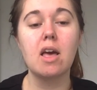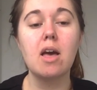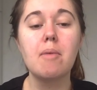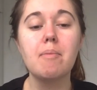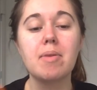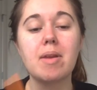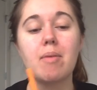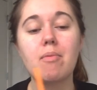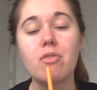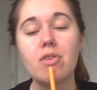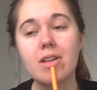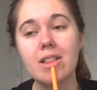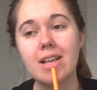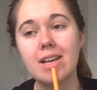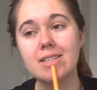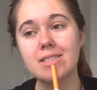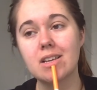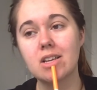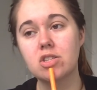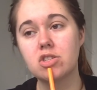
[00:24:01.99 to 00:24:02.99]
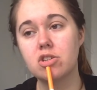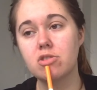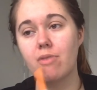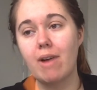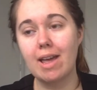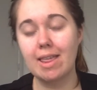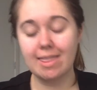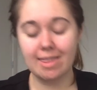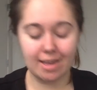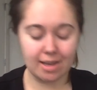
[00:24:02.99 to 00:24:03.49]
But I'm realizing too, I
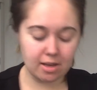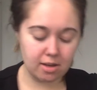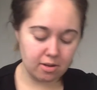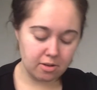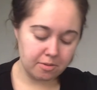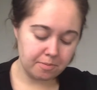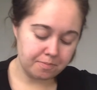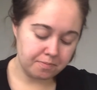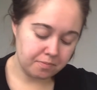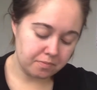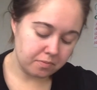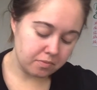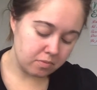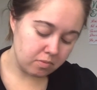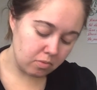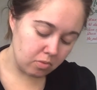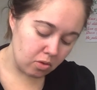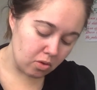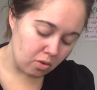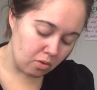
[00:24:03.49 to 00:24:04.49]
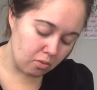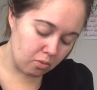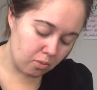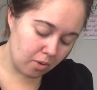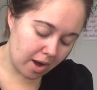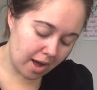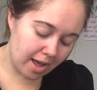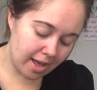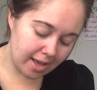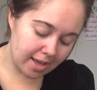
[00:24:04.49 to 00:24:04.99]
think
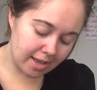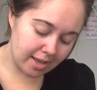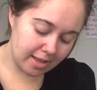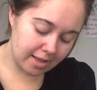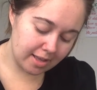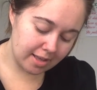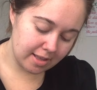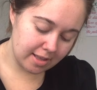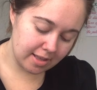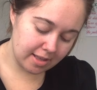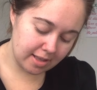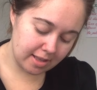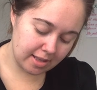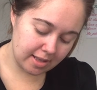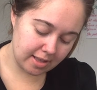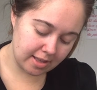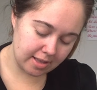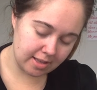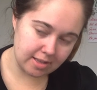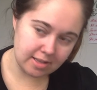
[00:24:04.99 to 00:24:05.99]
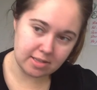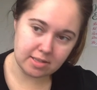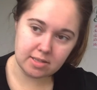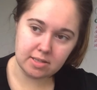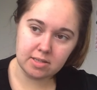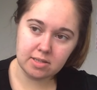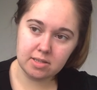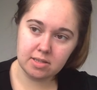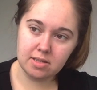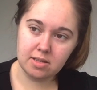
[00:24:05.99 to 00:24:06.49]
Y
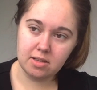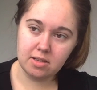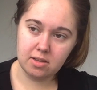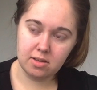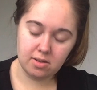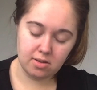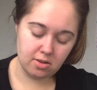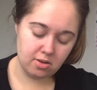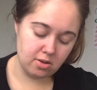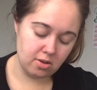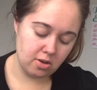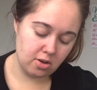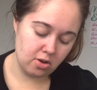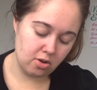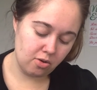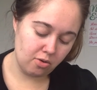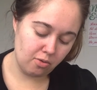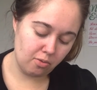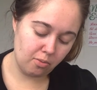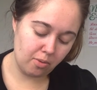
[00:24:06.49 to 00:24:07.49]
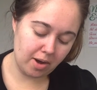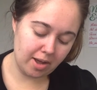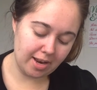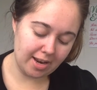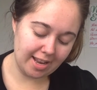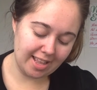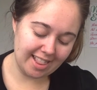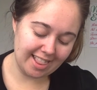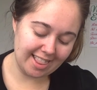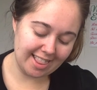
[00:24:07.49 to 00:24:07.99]
is 1
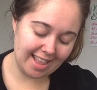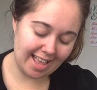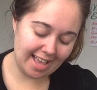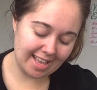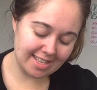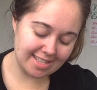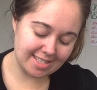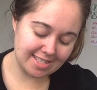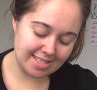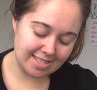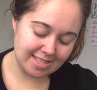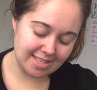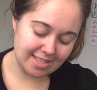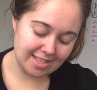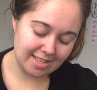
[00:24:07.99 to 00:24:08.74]
less